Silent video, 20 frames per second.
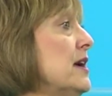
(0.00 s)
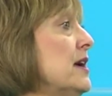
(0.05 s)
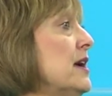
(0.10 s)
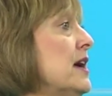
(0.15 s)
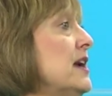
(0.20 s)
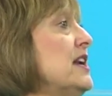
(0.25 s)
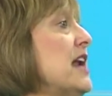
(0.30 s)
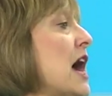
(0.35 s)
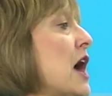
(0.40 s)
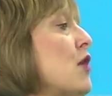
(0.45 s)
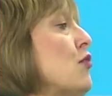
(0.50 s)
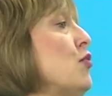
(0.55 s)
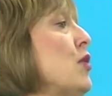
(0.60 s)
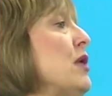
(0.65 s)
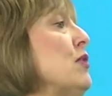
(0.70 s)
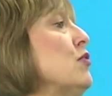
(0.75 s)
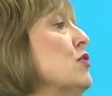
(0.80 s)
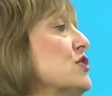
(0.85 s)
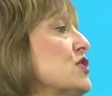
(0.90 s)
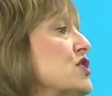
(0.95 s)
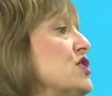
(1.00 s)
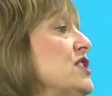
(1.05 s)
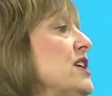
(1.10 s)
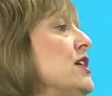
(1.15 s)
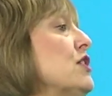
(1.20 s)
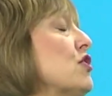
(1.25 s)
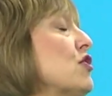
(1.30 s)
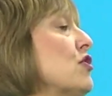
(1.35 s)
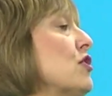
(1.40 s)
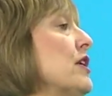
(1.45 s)
now we will
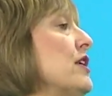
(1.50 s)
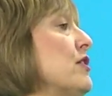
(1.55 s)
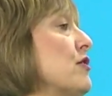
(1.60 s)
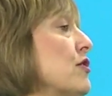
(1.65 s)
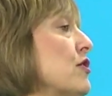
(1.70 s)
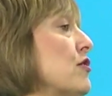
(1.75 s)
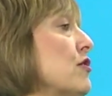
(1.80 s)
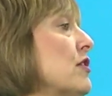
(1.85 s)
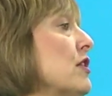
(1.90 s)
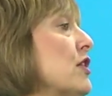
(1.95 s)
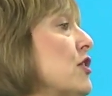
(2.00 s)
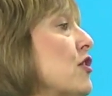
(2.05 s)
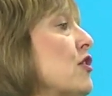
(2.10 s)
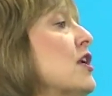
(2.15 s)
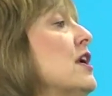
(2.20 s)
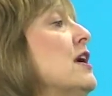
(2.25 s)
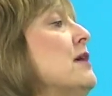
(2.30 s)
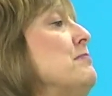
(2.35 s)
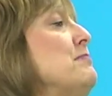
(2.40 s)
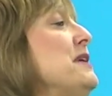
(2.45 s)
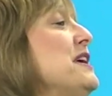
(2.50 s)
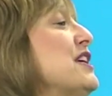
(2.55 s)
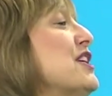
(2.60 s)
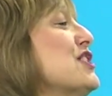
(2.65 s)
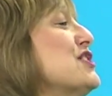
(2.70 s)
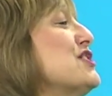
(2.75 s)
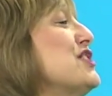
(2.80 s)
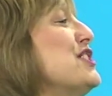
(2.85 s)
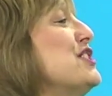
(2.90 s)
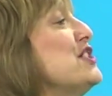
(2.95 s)
see earlier and earlier
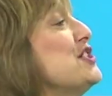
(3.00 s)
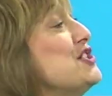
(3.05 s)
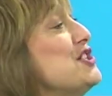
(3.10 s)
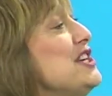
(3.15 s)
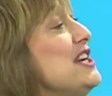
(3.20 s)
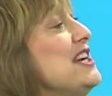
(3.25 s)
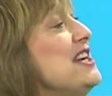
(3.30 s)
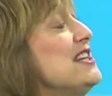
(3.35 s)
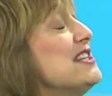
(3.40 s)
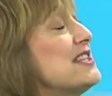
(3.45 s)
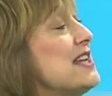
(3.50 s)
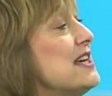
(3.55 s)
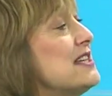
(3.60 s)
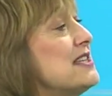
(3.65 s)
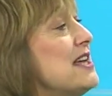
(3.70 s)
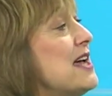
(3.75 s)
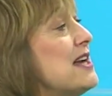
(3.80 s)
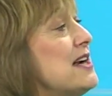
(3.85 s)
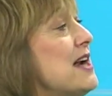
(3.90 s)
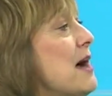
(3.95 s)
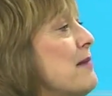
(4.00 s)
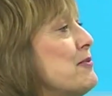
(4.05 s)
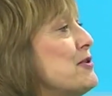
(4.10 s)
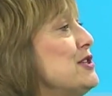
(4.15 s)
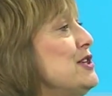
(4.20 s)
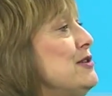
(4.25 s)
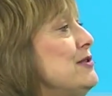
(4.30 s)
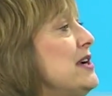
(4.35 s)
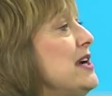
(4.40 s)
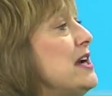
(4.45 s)
because the disease has had an
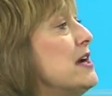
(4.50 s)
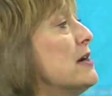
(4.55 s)
opportunity to